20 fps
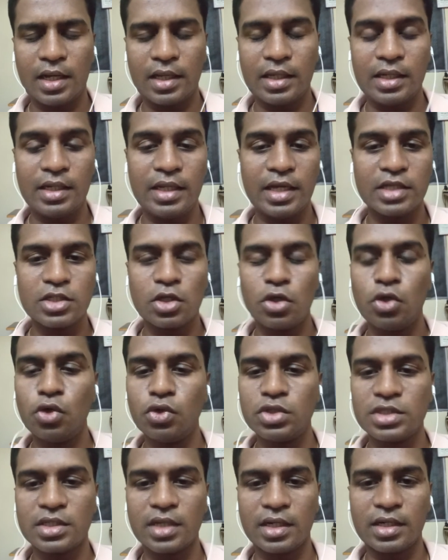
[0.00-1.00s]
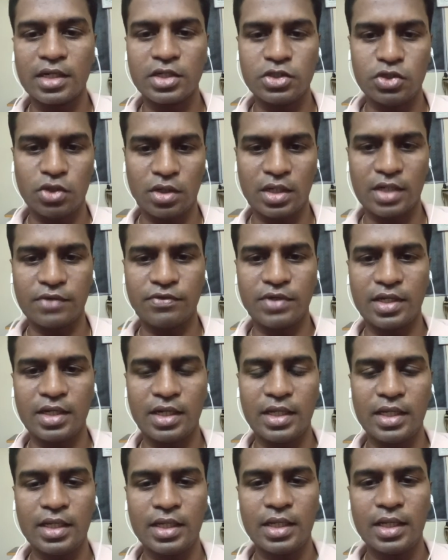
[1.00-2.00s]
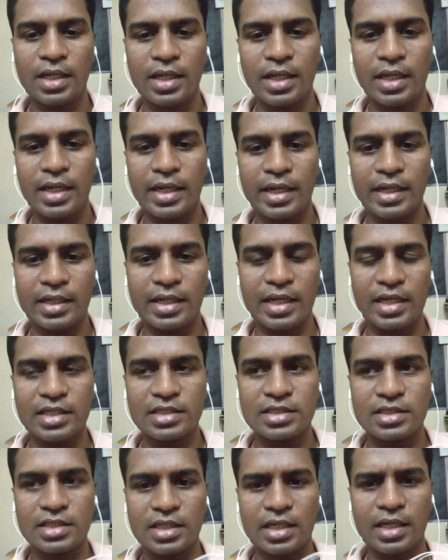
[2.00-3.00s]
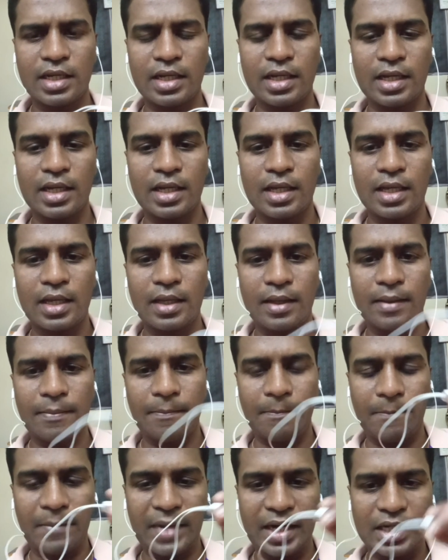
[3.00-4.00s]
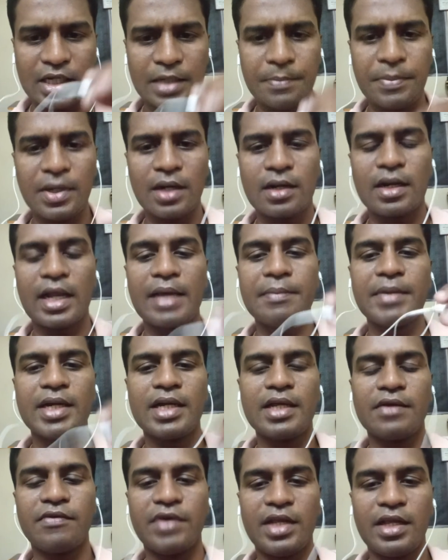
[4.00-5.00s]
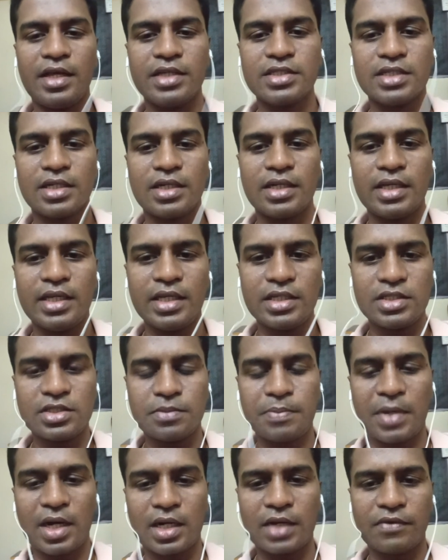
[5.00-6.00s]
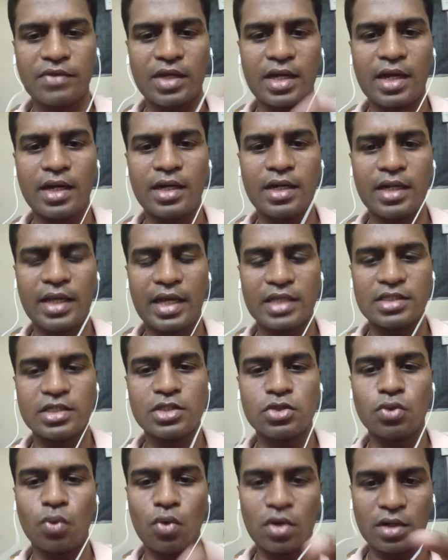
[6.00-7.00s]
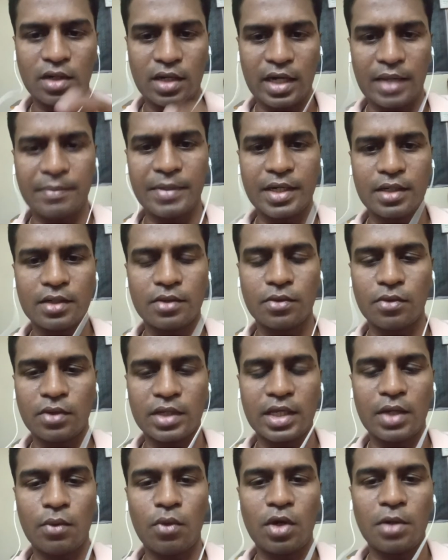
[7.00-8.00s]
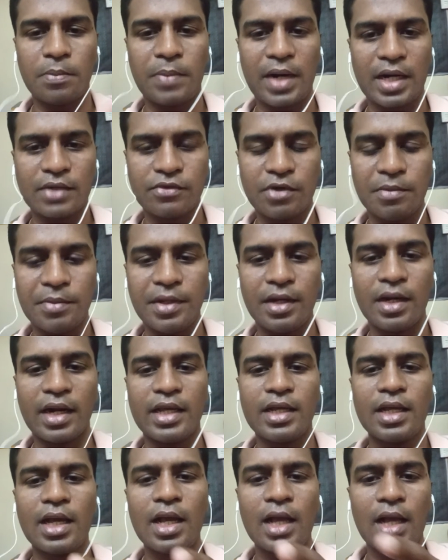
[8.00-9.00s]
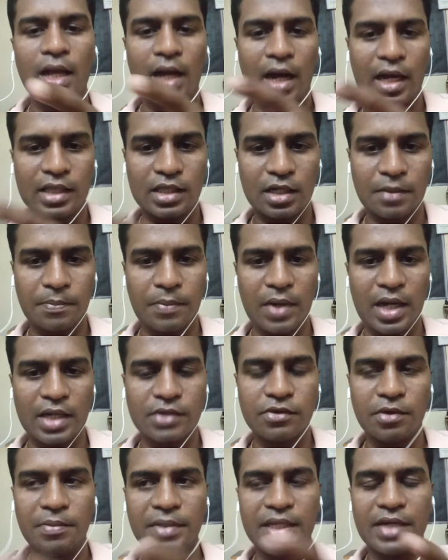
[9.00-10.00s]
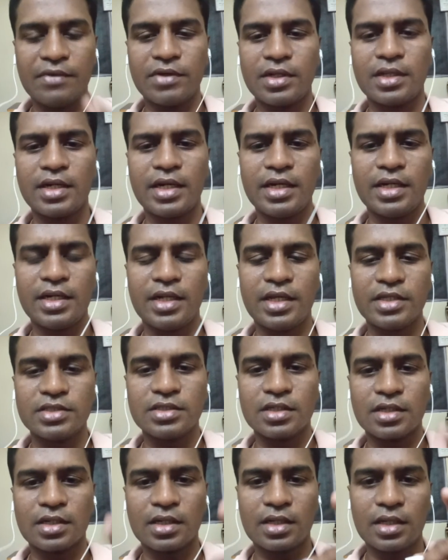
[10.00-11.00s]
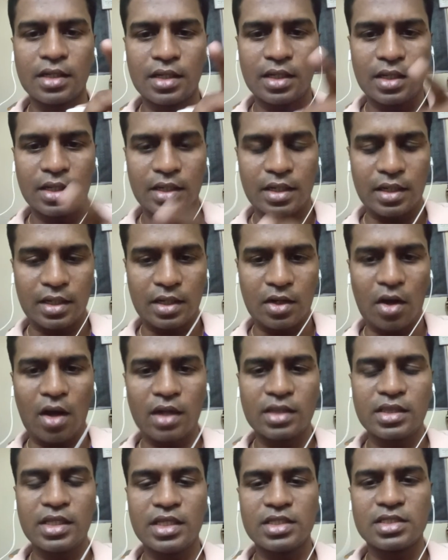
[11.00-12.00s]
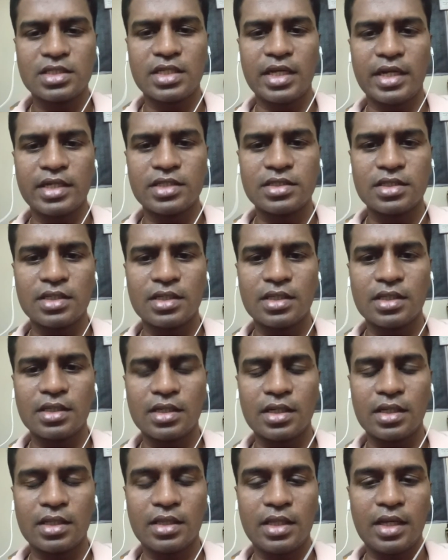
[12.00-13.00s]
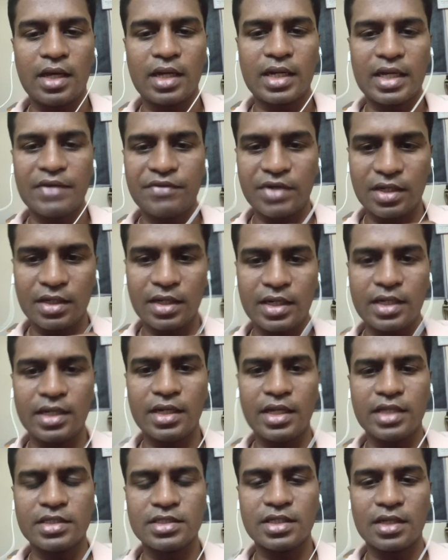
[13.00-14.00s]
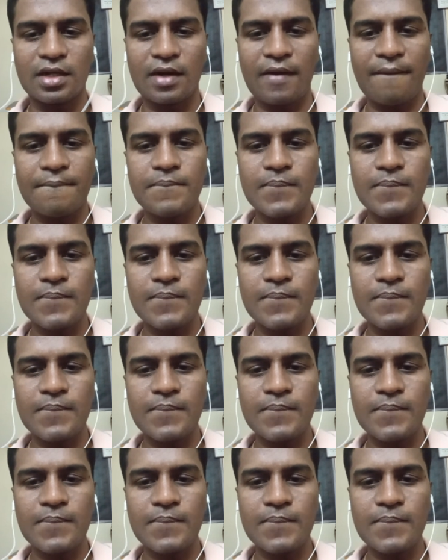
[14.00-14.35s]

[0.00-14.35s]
India is a huge country geographically. It has multiple climatic variation. Each part of the country has its own climate. Okay, one part will be dry, other part will be evergreen in nature. Northeast states, they are evergreen in nature.